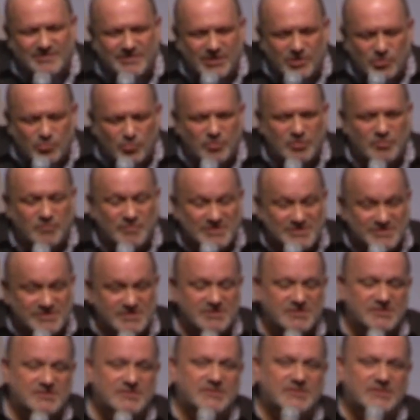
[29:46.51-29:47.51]
then we
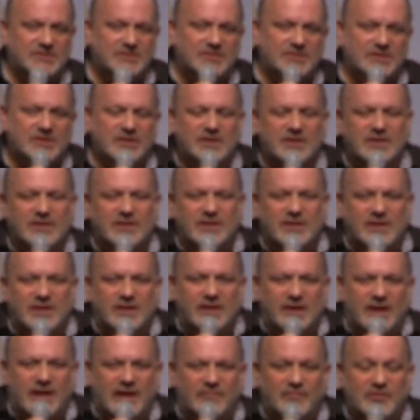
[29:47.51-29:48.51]
resisted
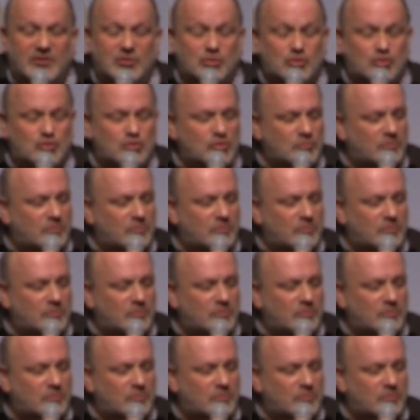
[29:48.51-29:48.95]
having too